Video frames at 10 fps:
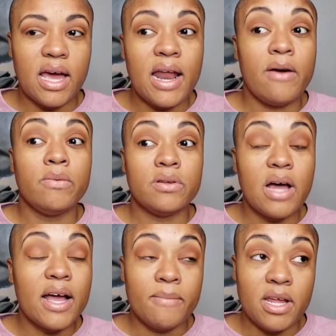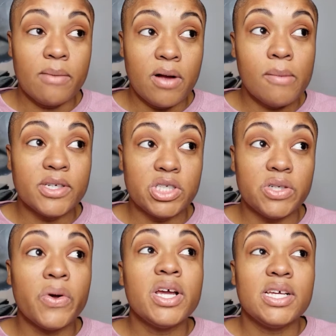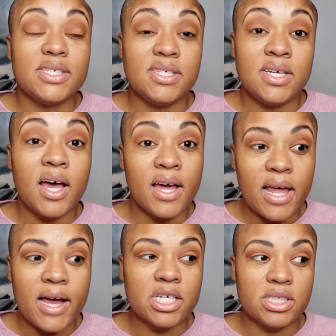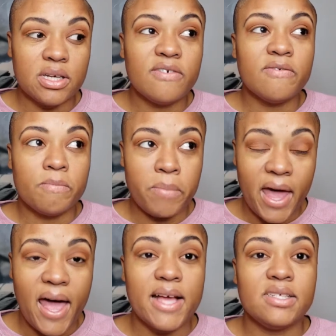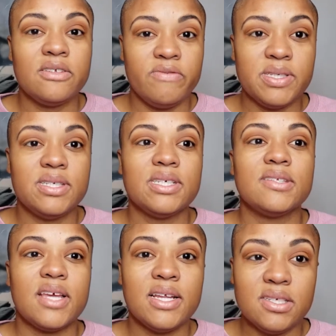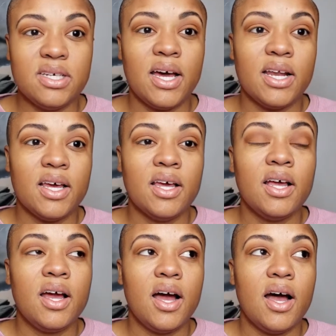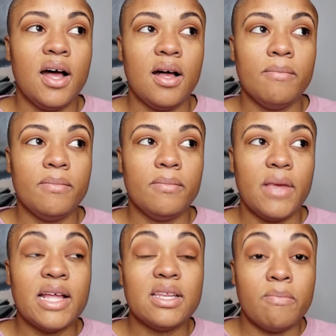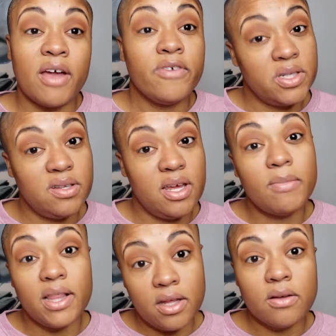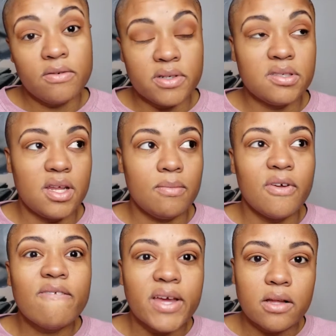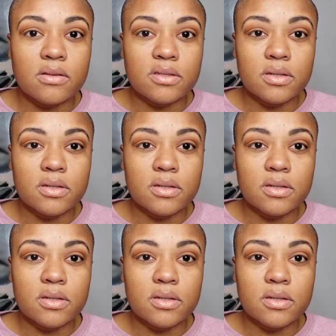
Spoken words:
And I promise you, Dion actually passed physics, and Diana, and my first name, my legal first name, failed.